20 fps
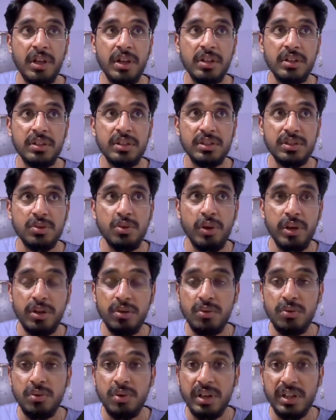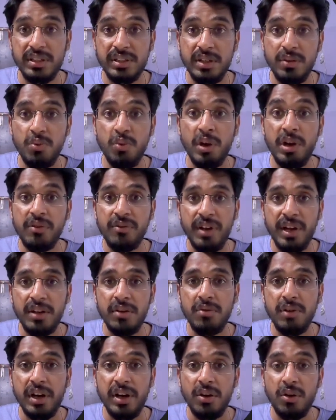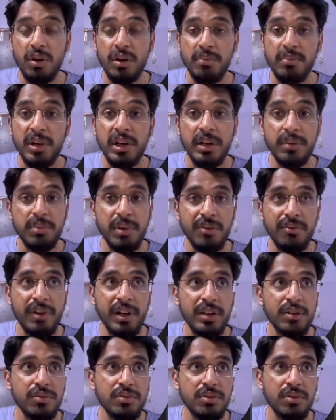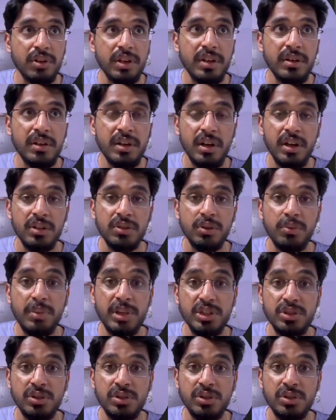just going to receive one value and not multiple values. Okay, so based